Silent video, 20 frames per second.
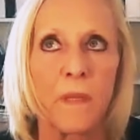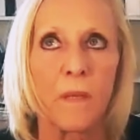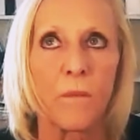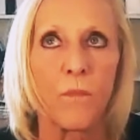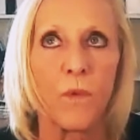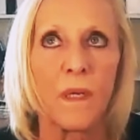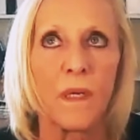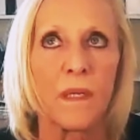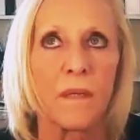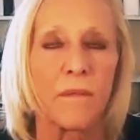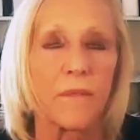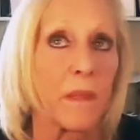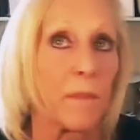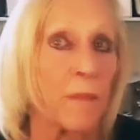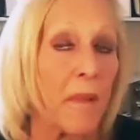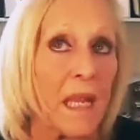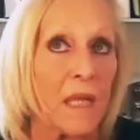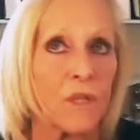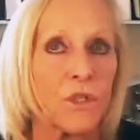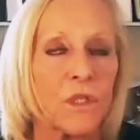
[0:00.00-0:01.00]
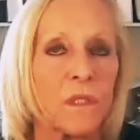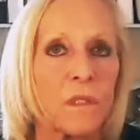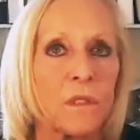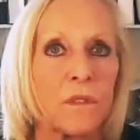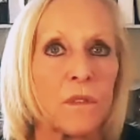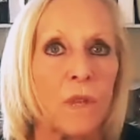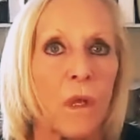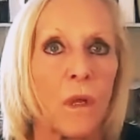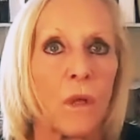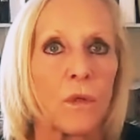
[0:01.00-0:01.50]
what, the
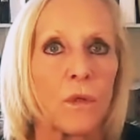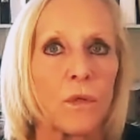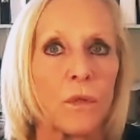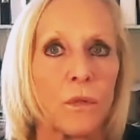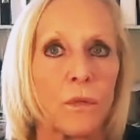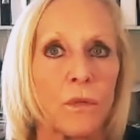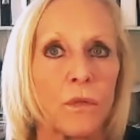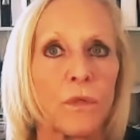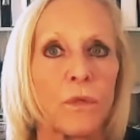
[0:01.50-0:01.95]
patients to,